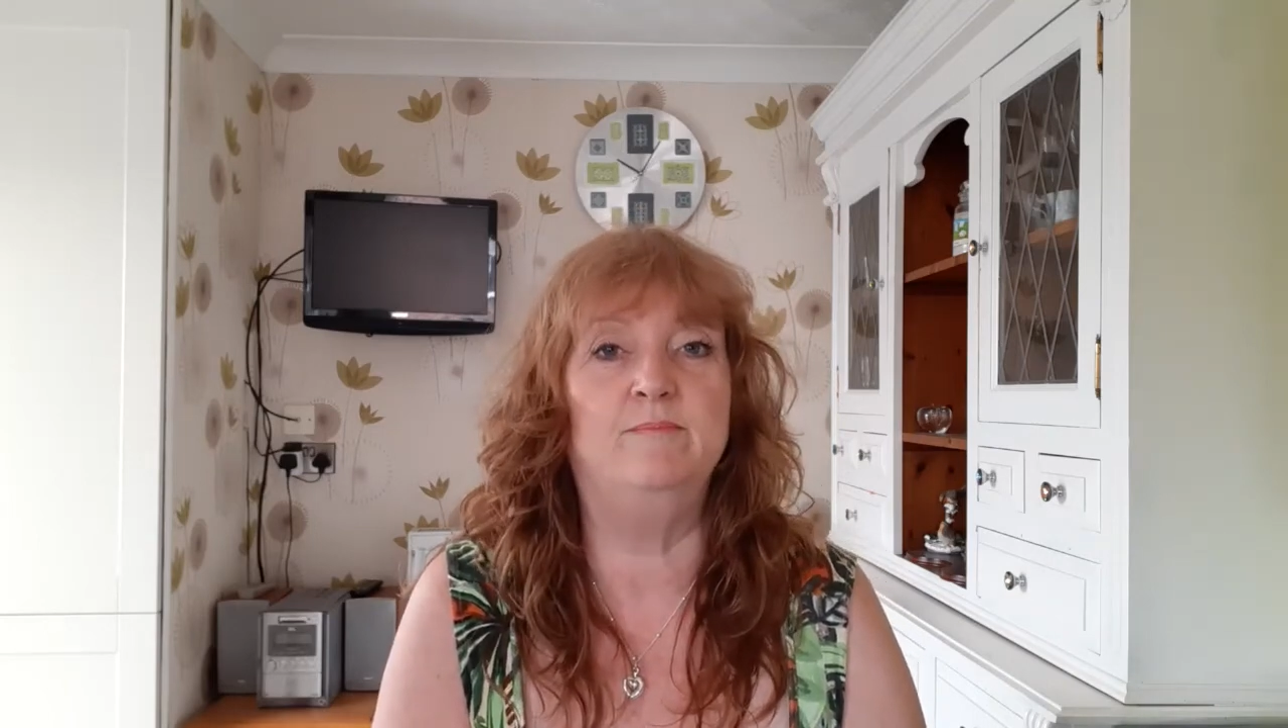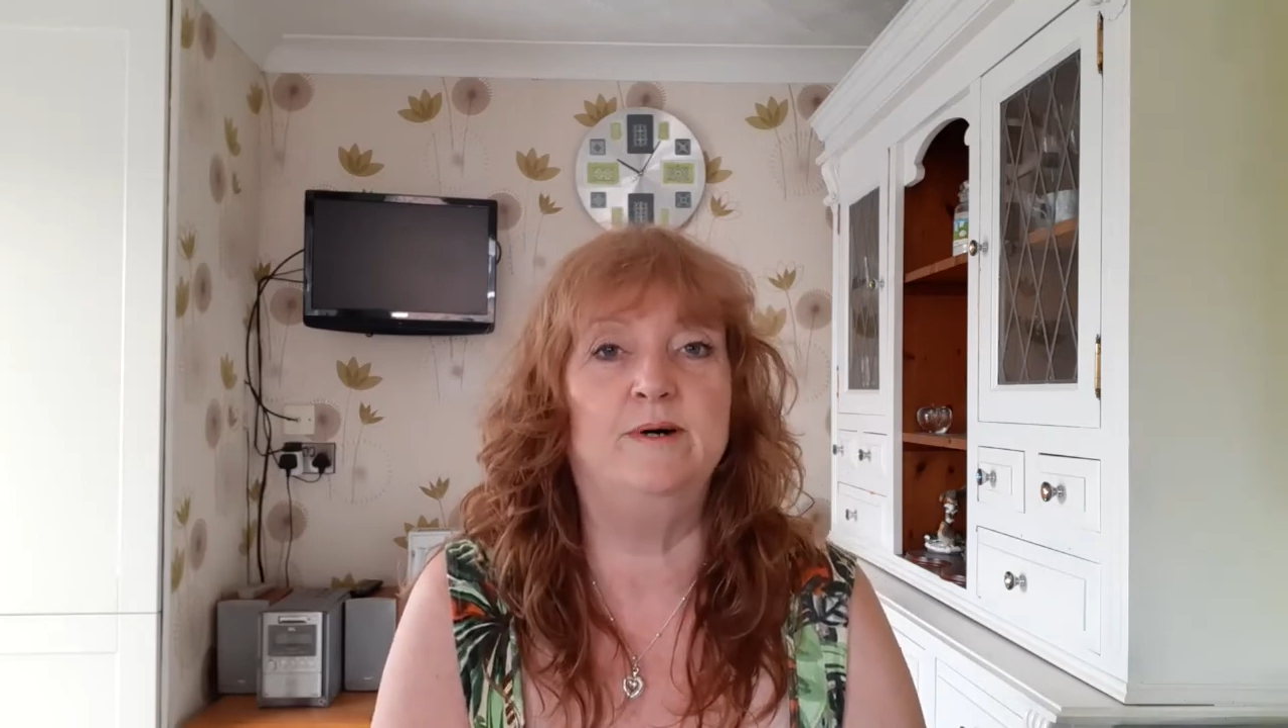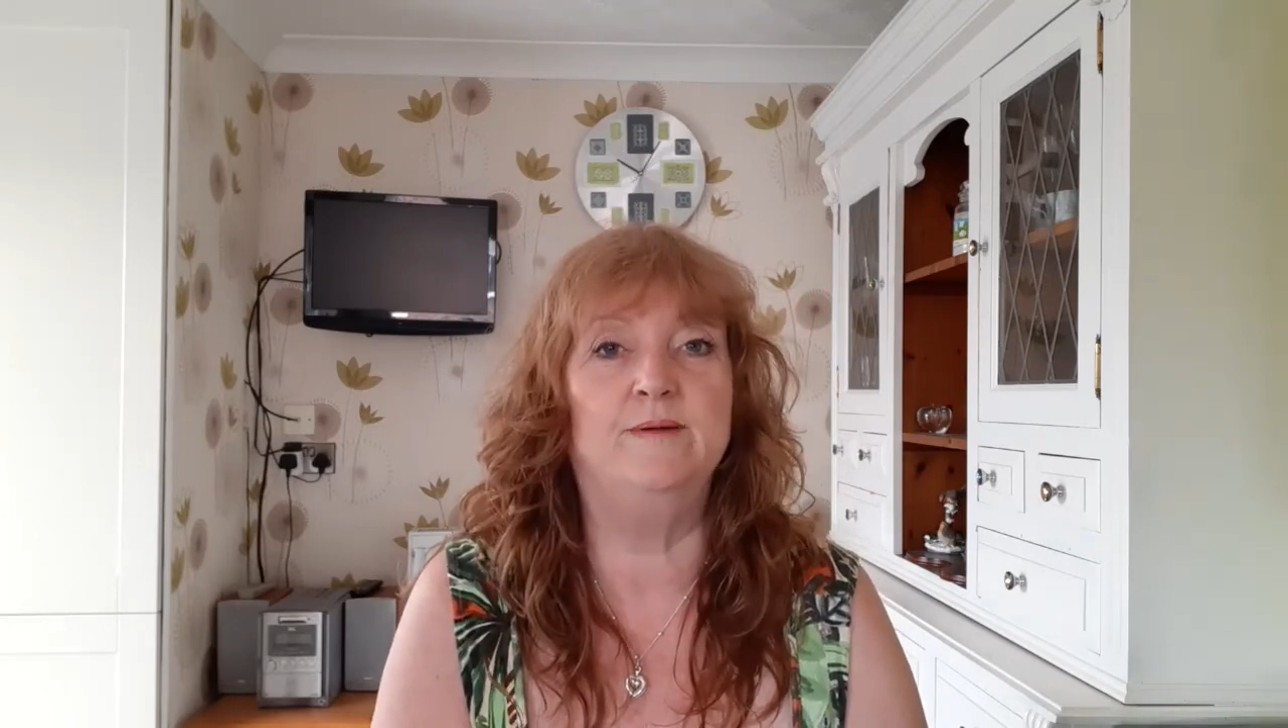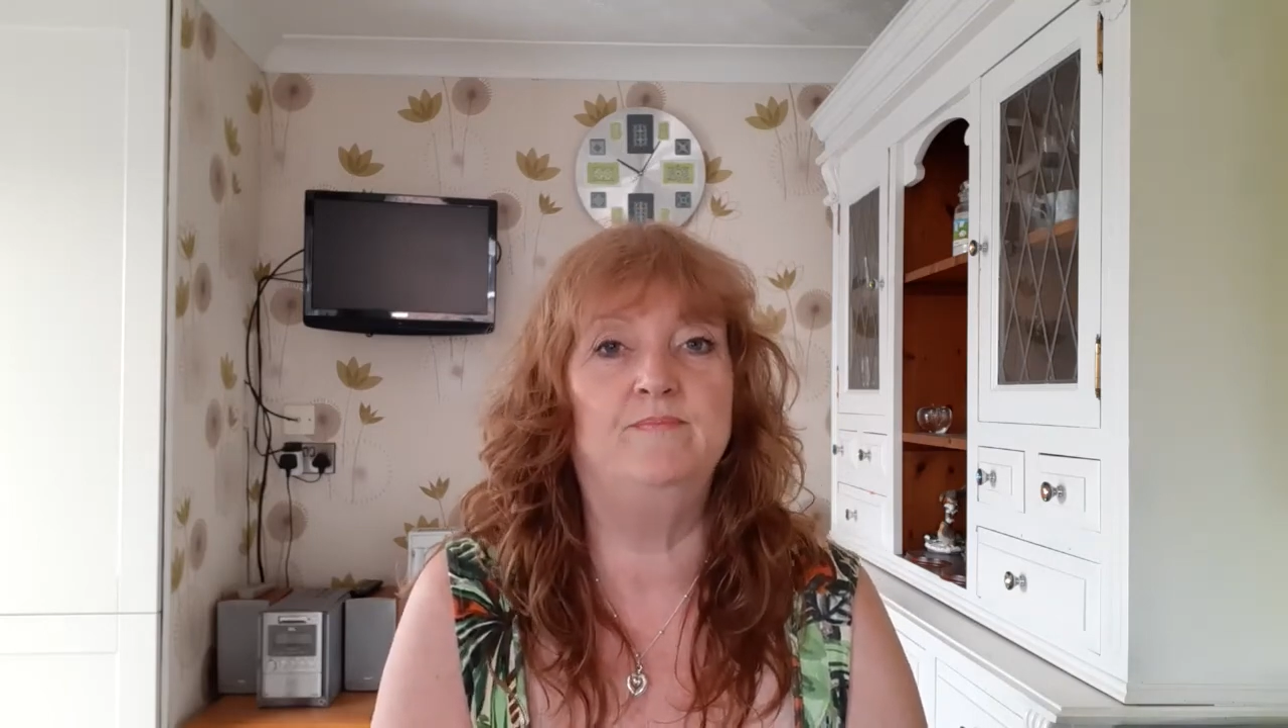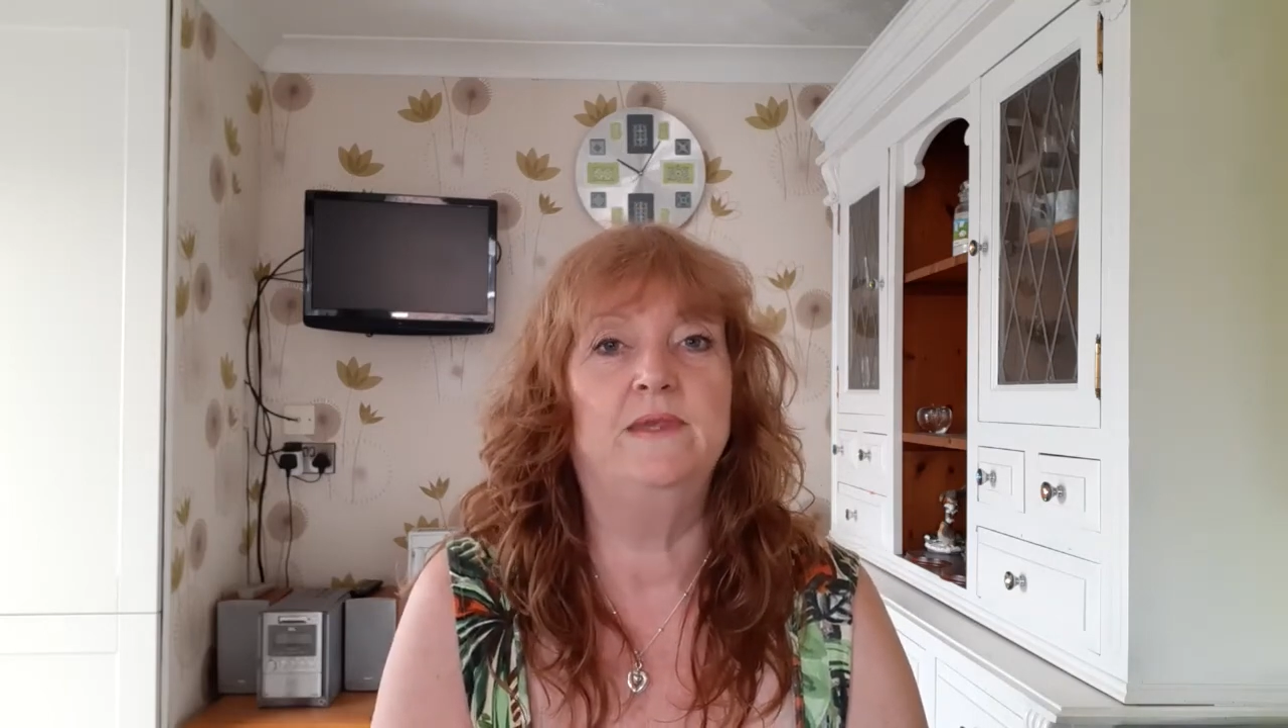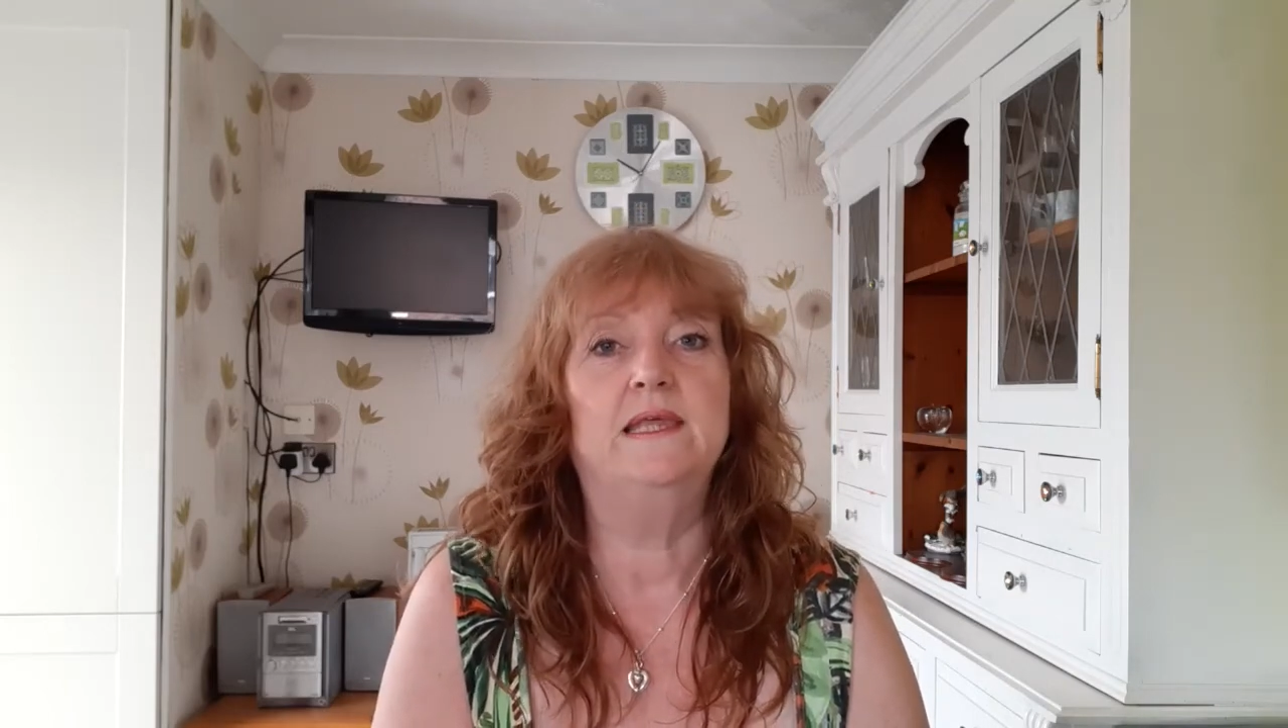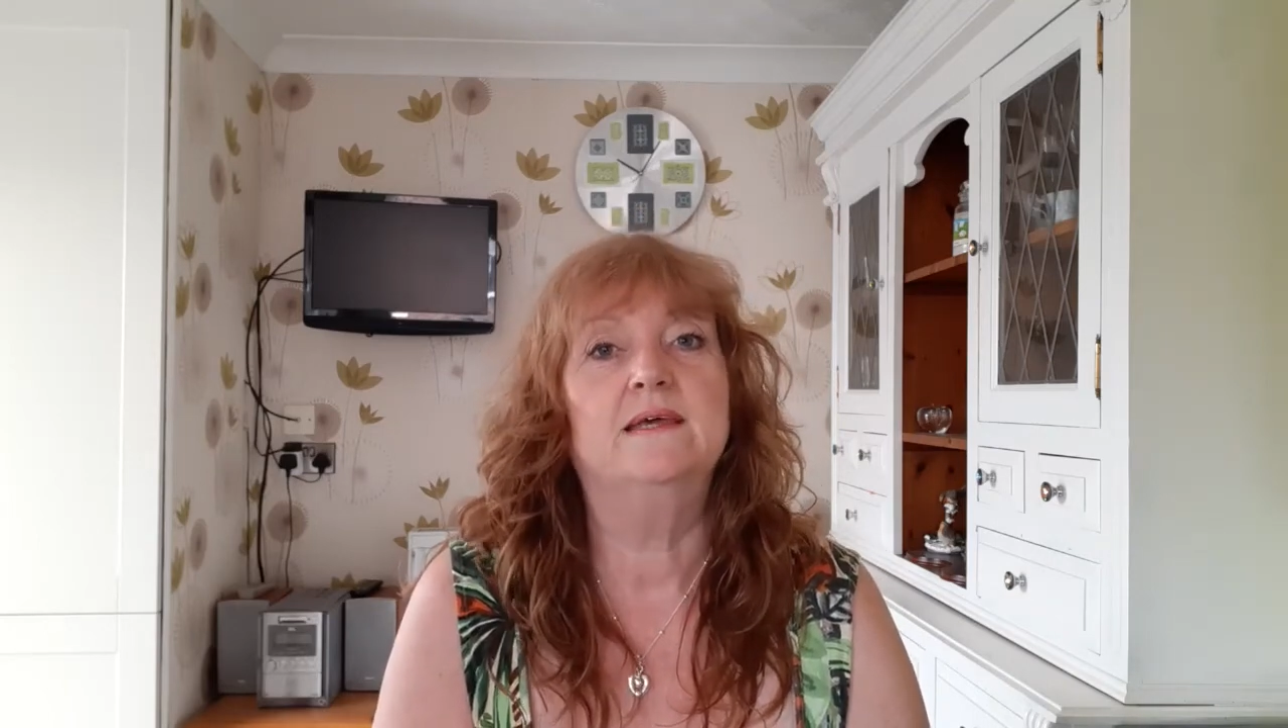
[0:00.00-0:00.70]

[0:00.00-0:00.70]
but